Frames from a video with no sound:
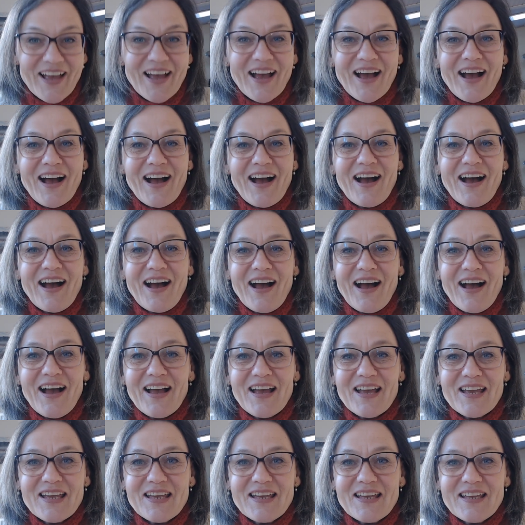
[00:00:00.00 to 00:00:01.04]

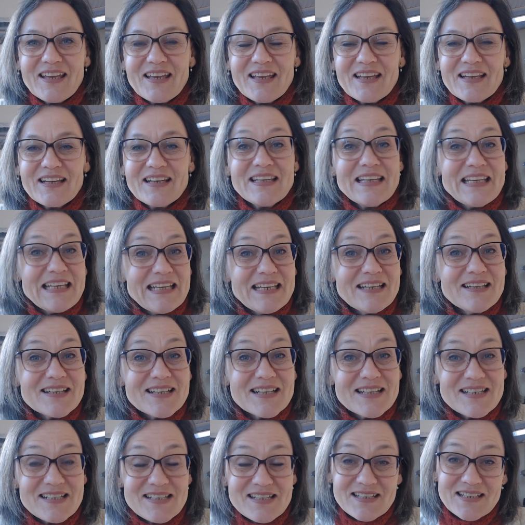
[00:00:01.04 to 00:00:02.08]
I
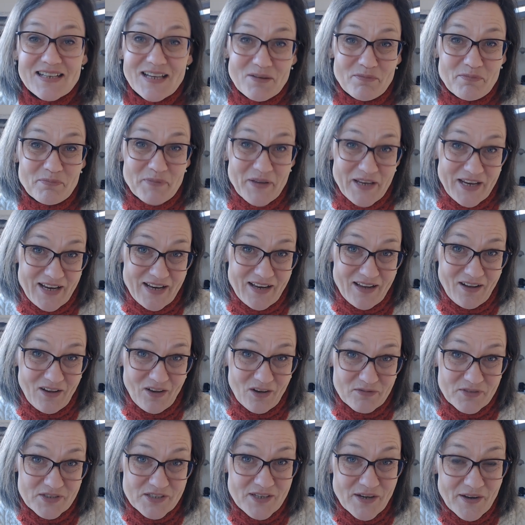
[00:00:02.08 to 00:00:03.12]
needed a pair
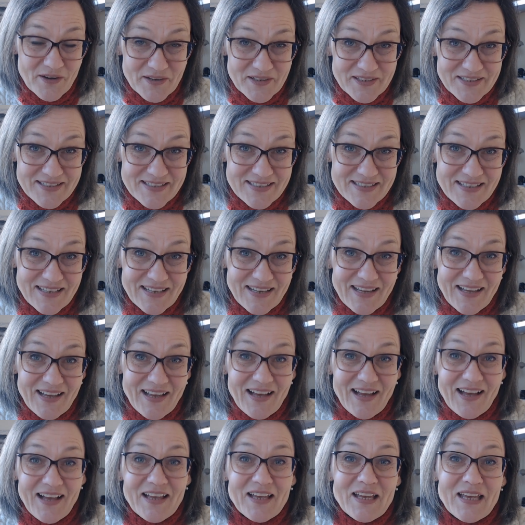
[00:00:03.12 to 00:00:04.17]
of socks
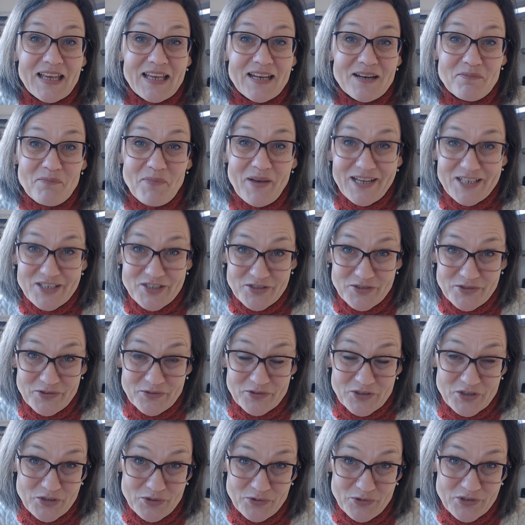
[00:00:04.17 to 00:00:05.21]
in my
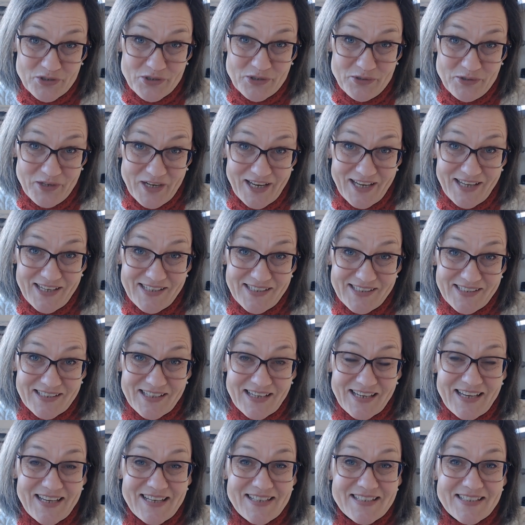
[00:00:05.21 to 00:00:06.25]
two
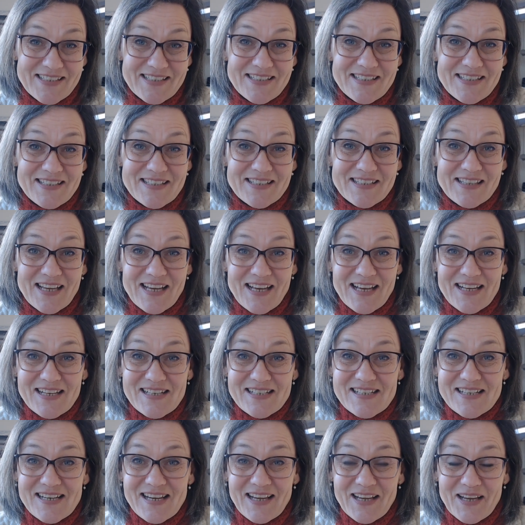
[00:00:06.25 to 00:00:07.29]
suitcases
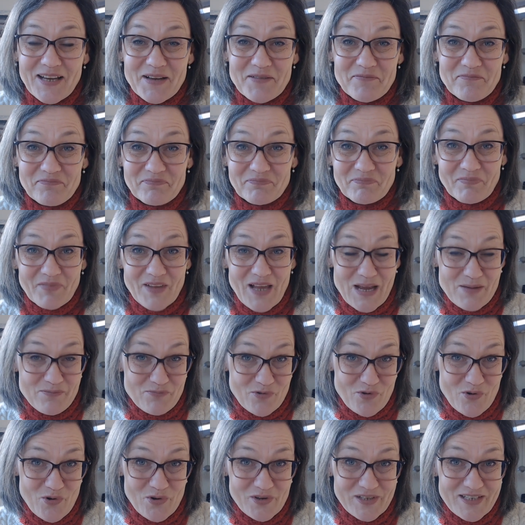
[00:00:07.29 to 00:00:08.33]
that I
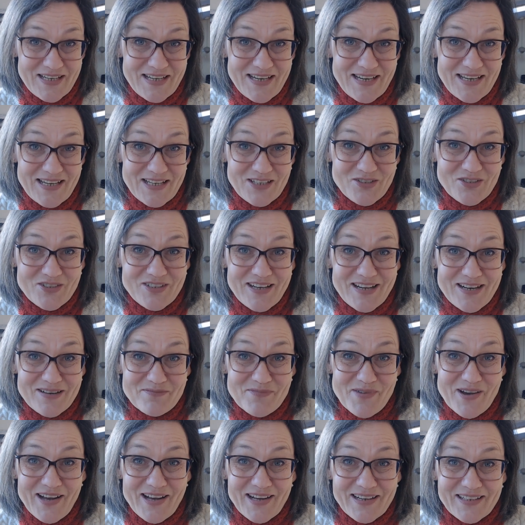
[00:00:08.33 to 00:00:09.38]
brought here to
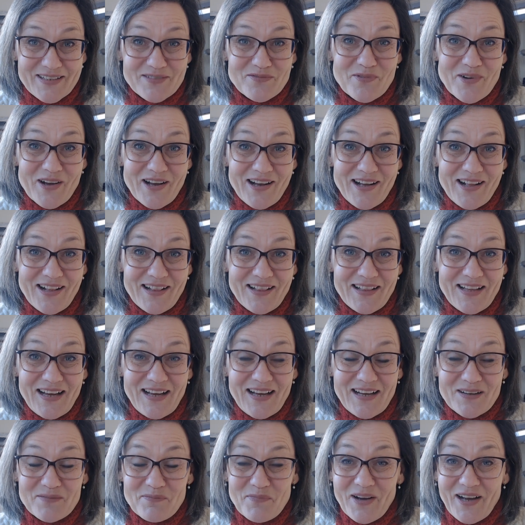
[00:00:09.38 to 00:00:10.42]
Denmark while
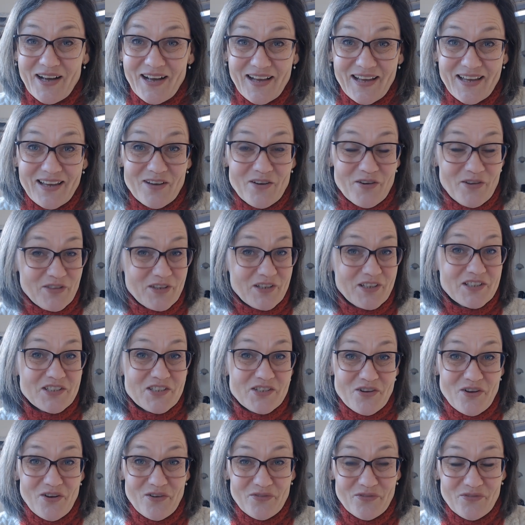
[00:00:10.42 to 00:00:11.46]
my other
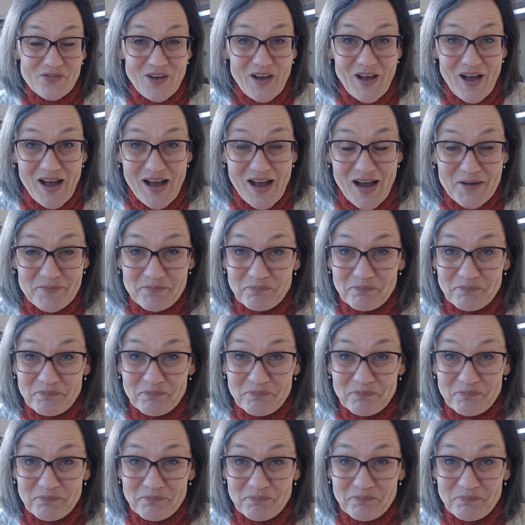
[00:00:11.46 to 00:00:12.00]
stuff are